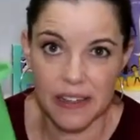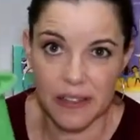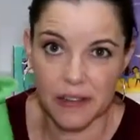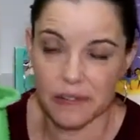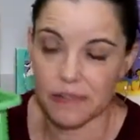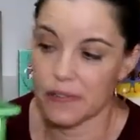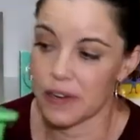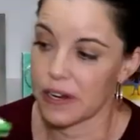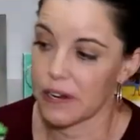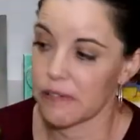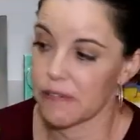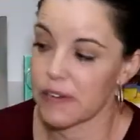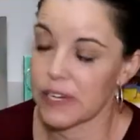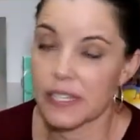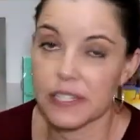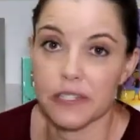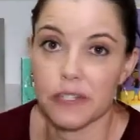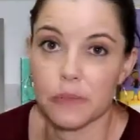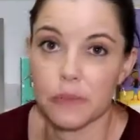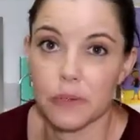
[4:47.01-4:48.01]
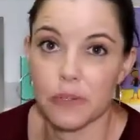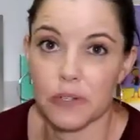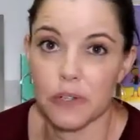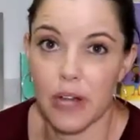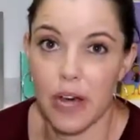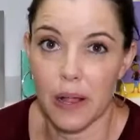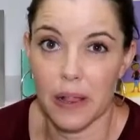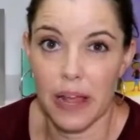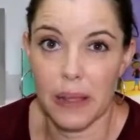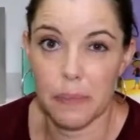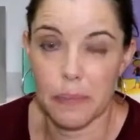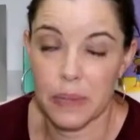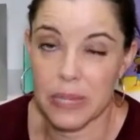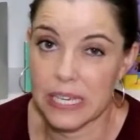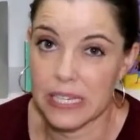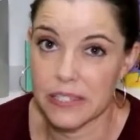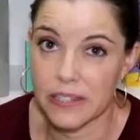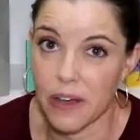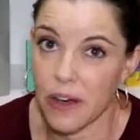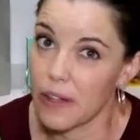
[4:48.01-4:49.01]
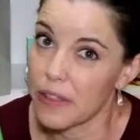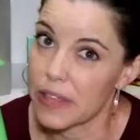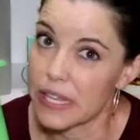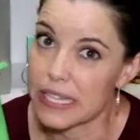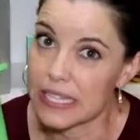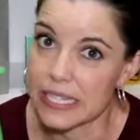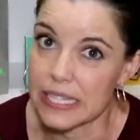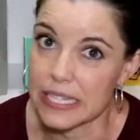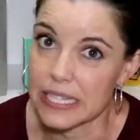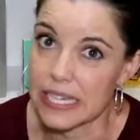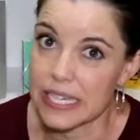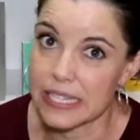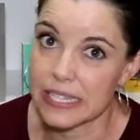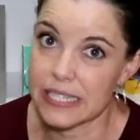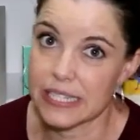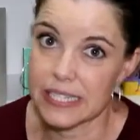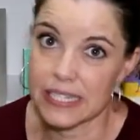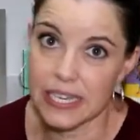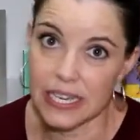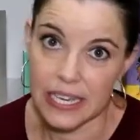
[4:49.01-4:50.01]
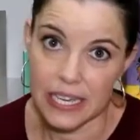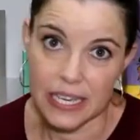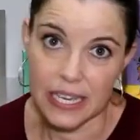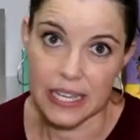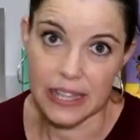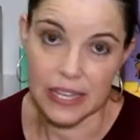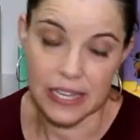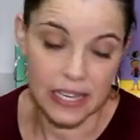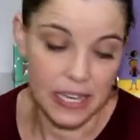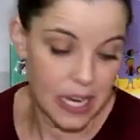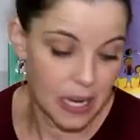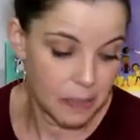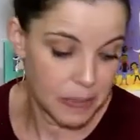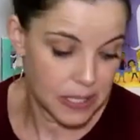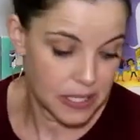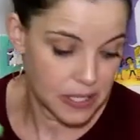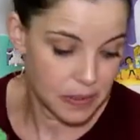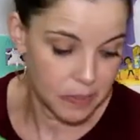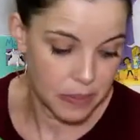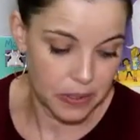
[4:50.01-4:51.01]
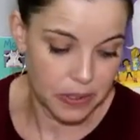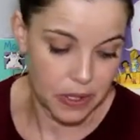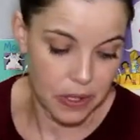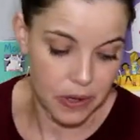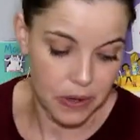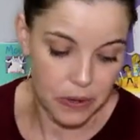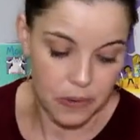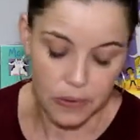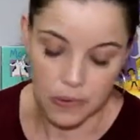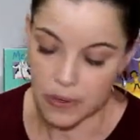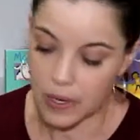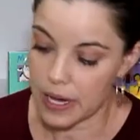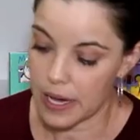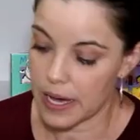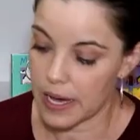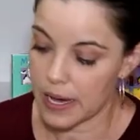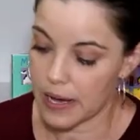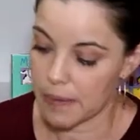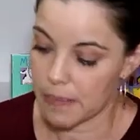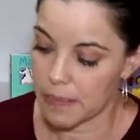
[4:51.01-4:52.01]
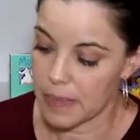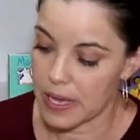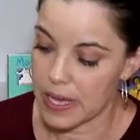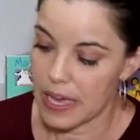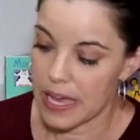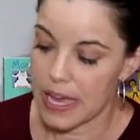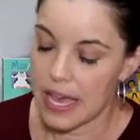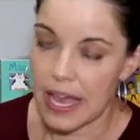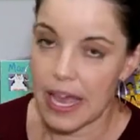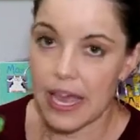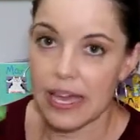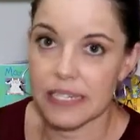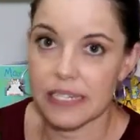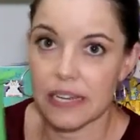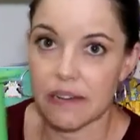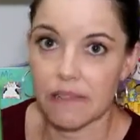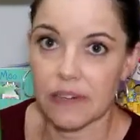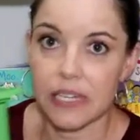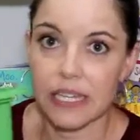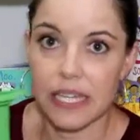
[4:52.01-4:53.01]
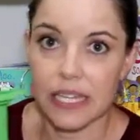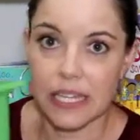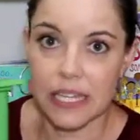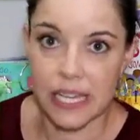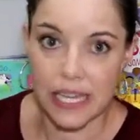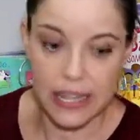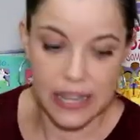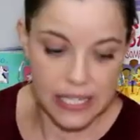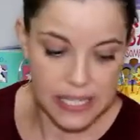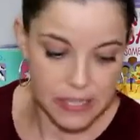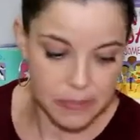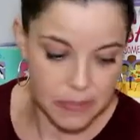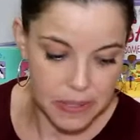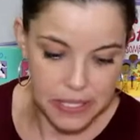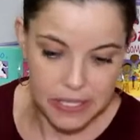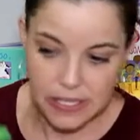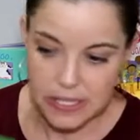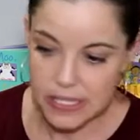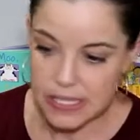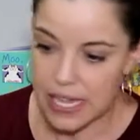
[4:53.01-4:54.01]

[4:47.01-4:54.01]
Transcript: They're very reasonable. I'll place all these links in the comments below. And I really like these bins.